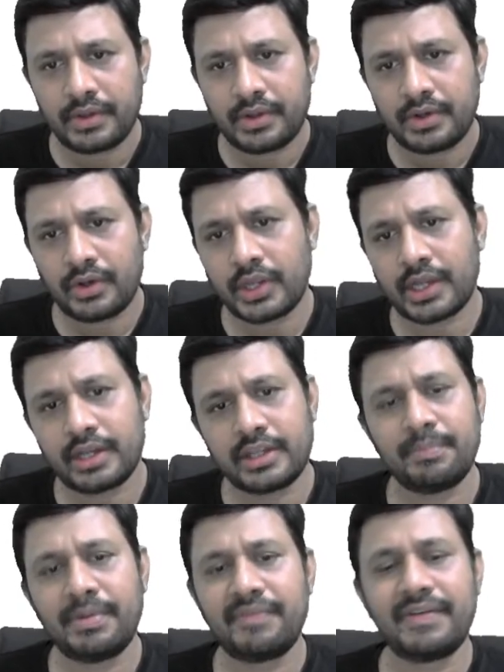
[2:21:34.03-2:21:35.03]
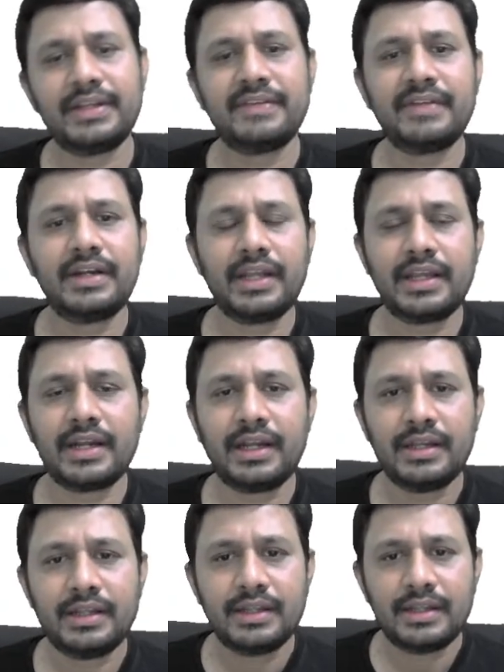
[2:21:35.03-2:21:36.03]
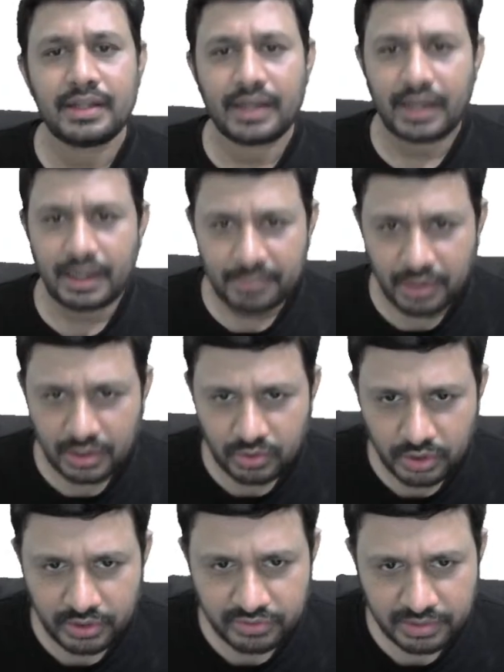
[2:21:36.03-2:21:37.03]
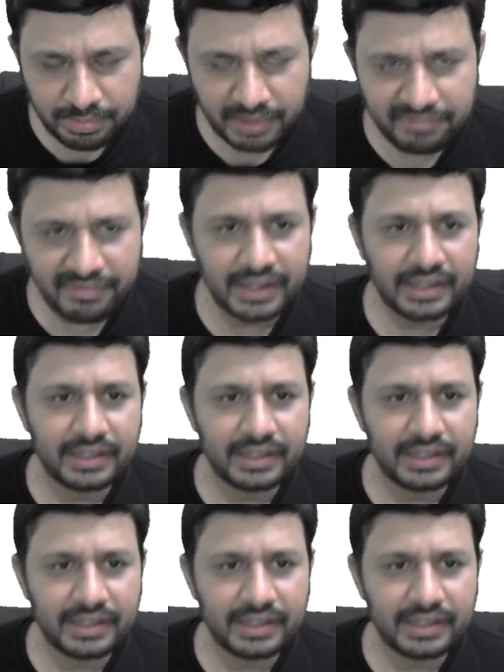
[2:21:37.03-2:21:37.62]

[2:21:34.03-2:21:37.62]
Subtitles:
Now you can simplify this integral. I am not going to simplify,